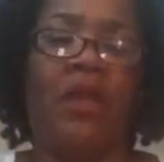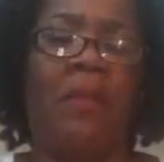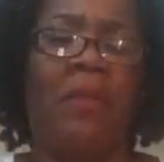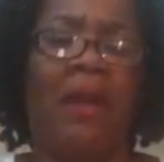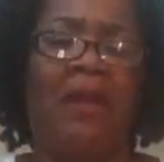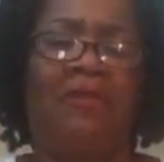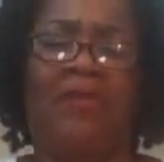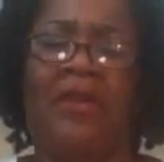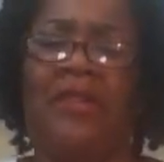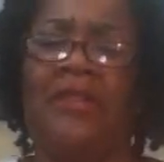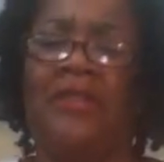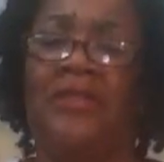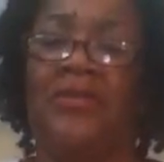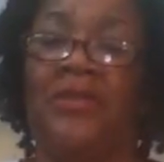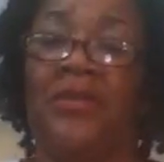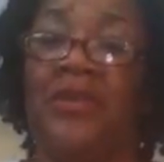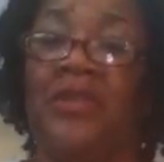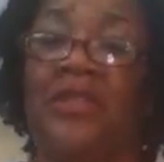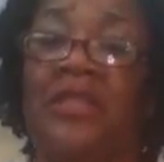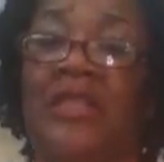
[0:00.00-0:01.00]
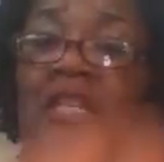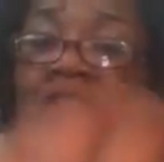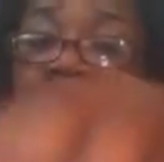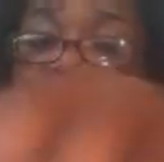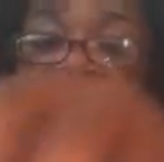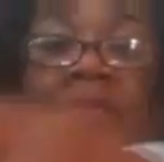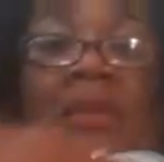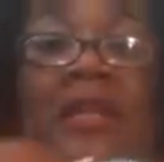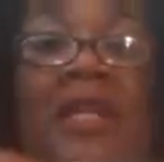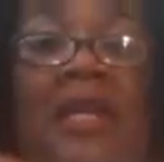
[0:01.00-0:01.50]
my friend's daughter has
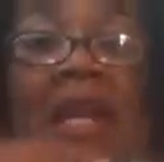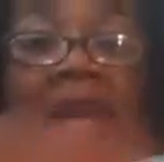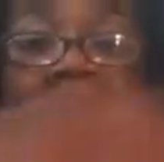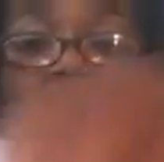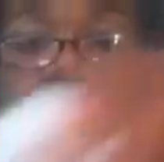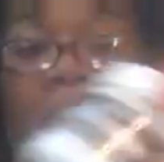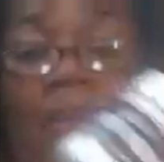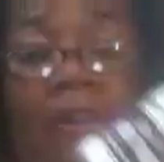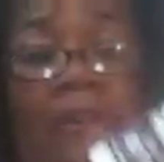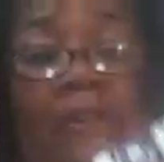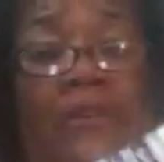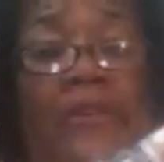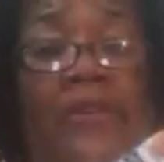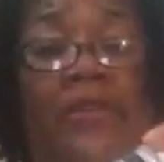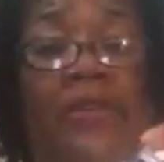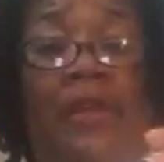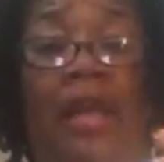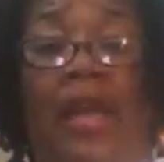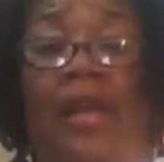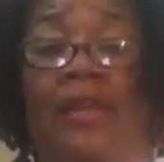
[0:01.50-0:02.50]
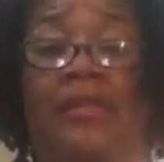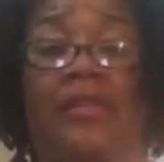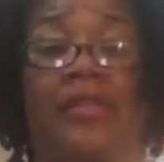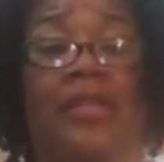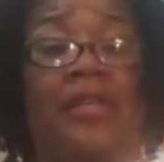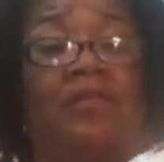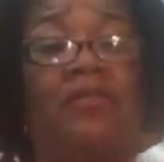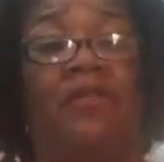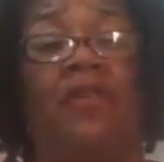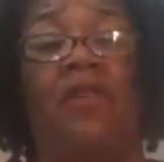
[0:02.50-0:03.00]
actually spent a night. Her has, she
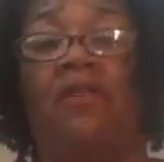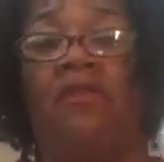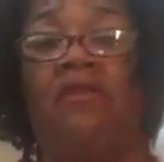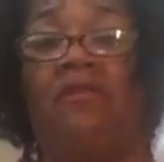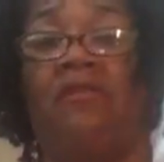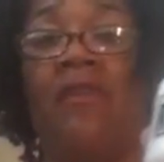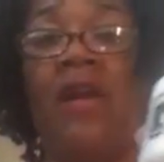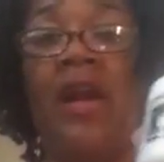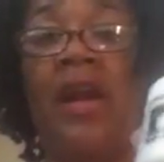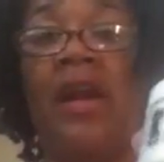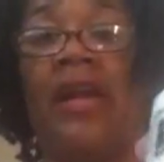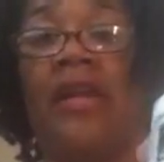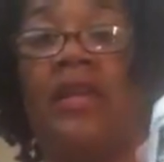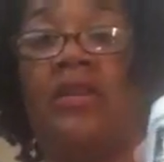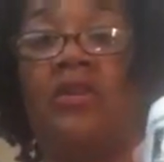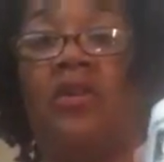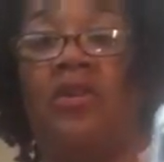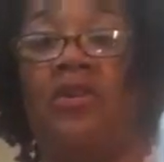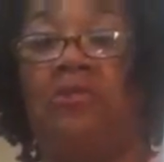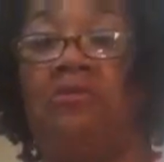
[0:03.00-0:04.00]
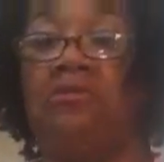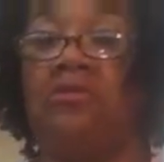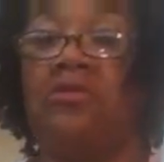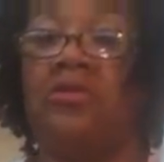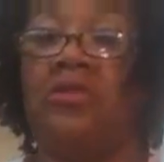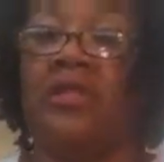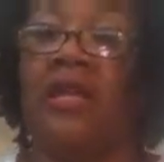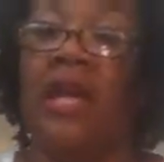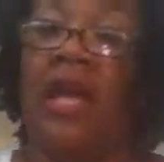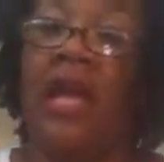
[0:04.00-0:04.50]
has very fine
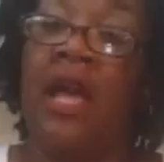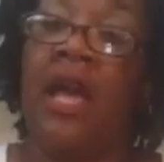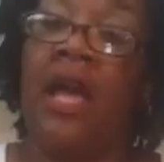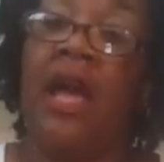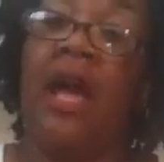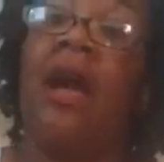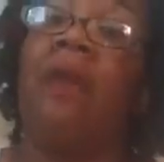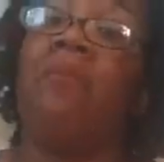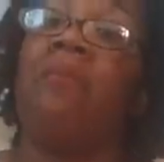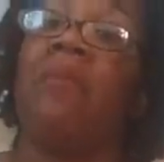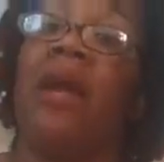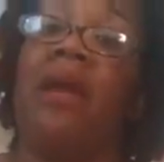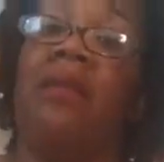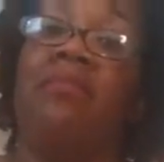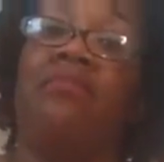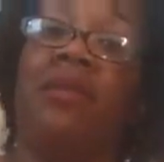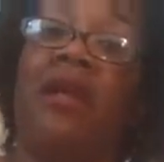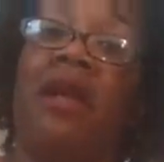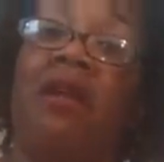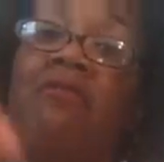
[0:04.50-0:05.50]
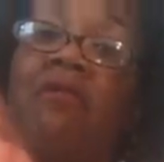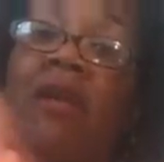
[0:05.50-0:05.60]
curls. I might play